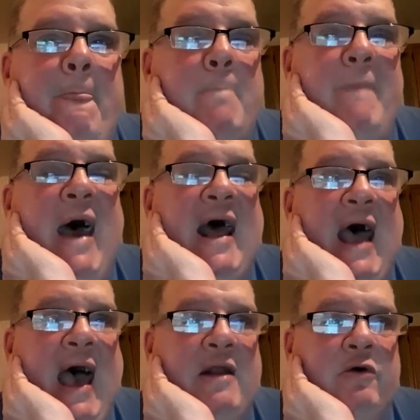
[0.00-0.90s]
Matt,
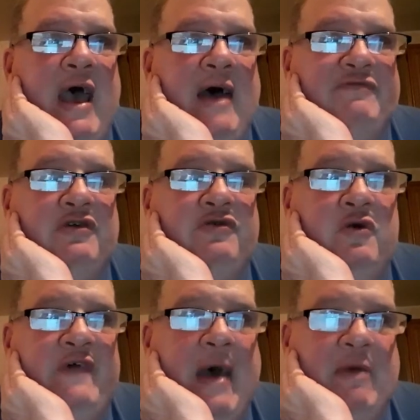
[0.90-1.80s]
I don't have to
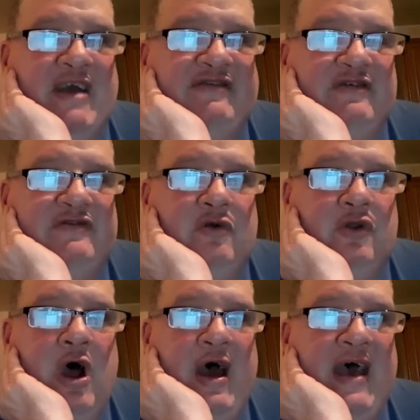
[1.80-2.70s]
do that. My
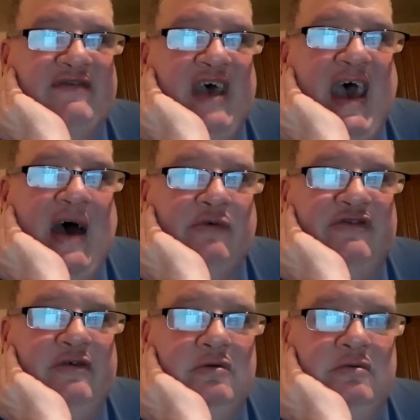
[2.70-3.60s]
sister-in-law has a house.